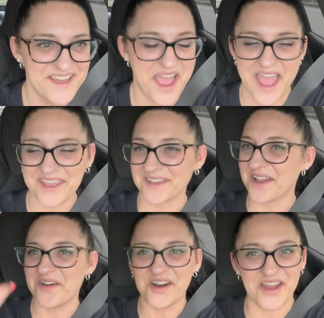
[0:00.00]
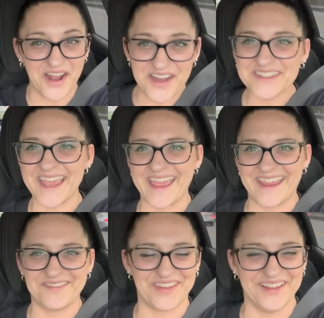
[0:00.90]
I could go on all
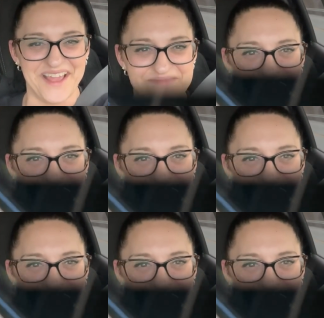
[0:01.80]
day if you let